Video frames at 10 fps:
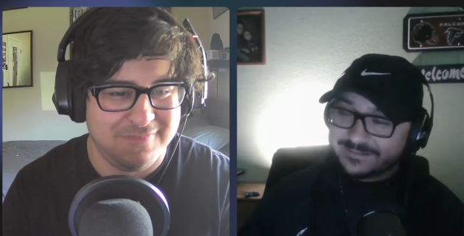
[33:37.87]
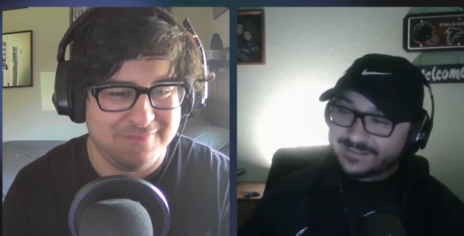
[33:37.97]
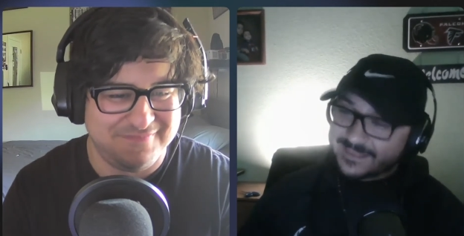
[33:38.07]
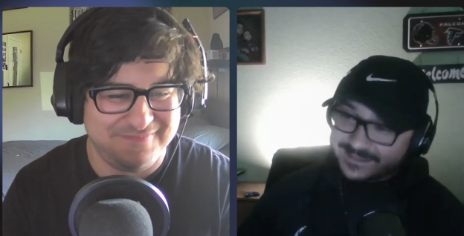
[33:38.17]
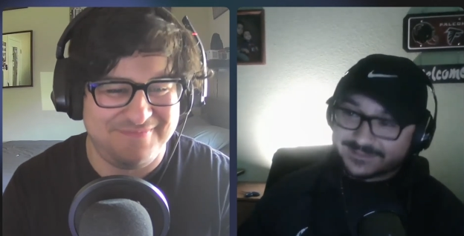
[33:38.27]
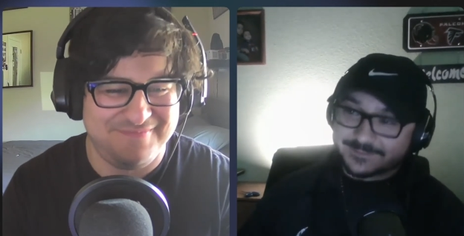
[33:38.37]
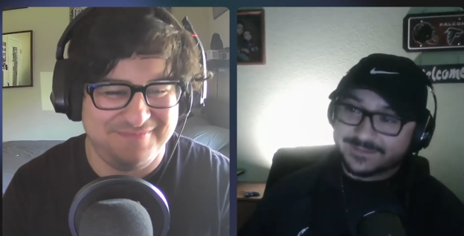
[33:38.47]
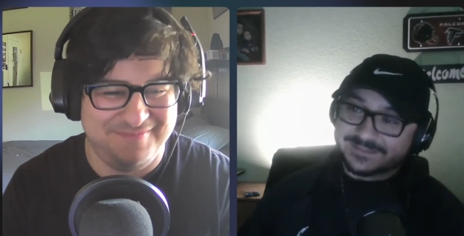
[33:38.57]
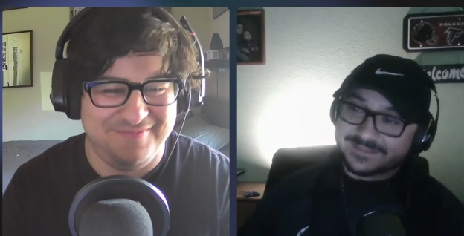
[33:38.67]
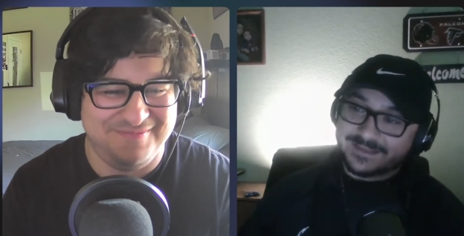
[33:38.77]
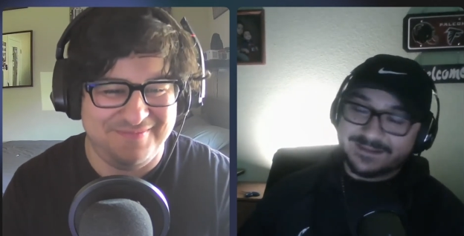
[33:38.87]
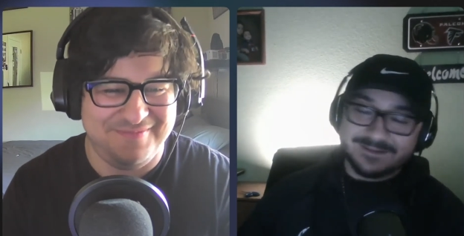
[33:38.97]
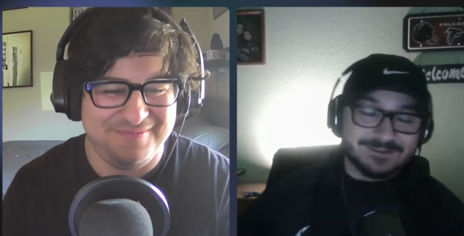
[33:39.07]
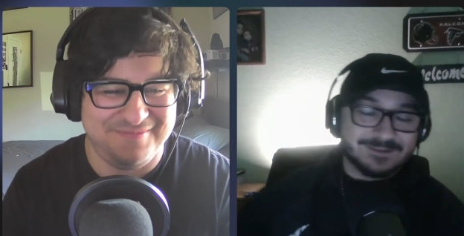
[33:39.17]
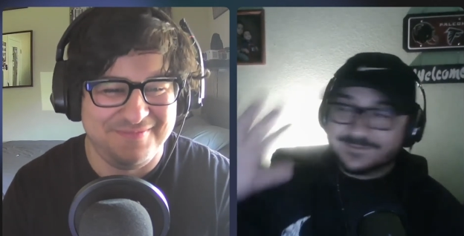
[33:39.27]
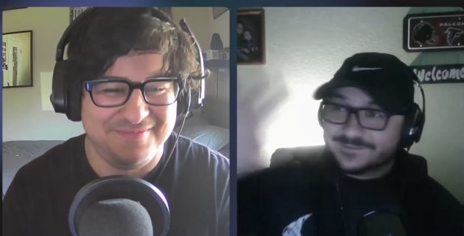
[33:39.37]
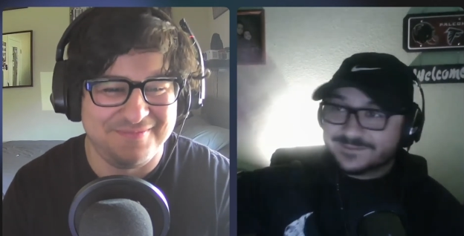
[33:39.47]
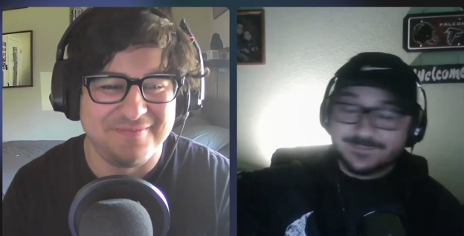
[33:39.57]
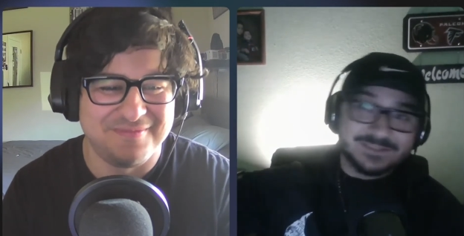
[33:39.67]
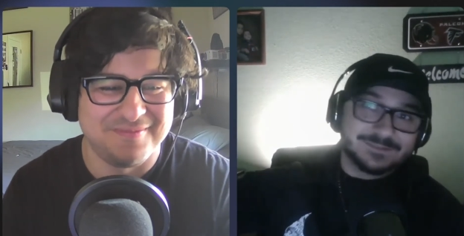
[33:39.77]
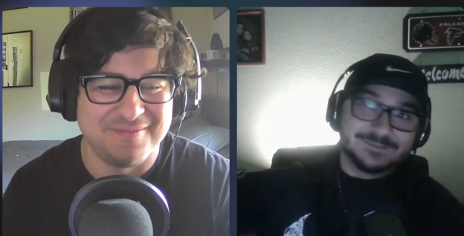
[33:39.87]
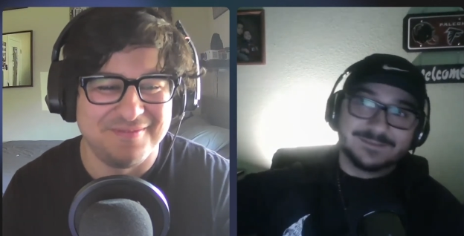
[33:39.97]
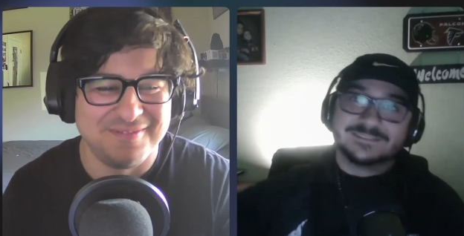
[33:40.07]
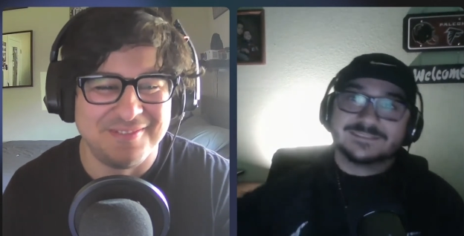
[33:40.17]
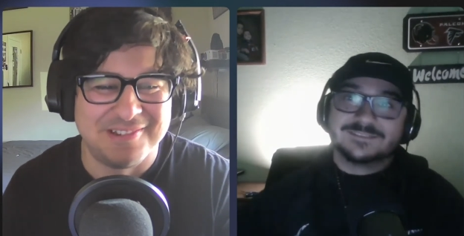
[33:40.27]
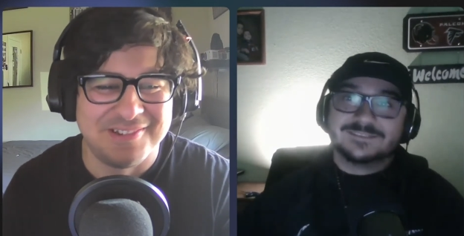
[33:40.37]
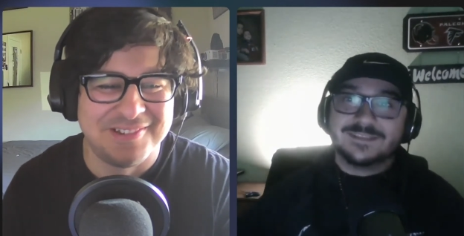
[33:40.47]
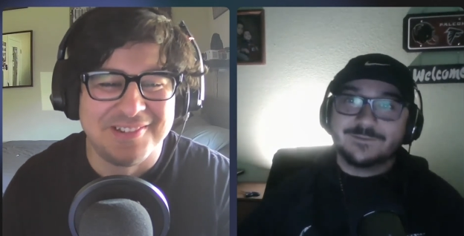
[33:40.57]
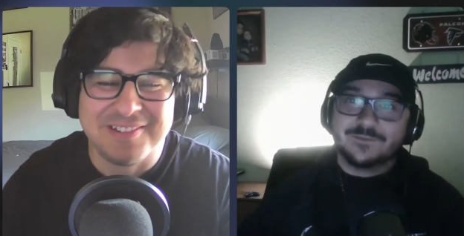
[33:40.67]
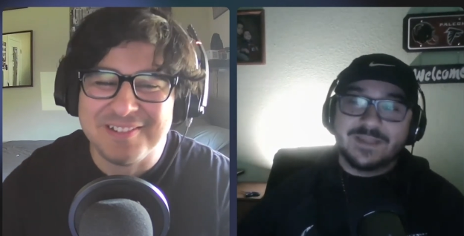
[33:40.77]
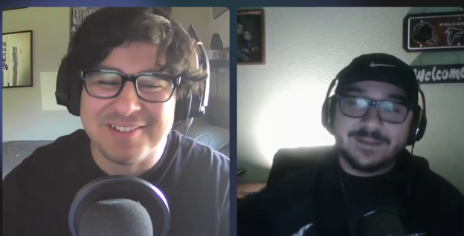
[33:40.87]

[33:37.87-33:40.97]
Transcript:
Speaker 1: I think that's what he said. I don't know. It's been so long since I've seen that movie.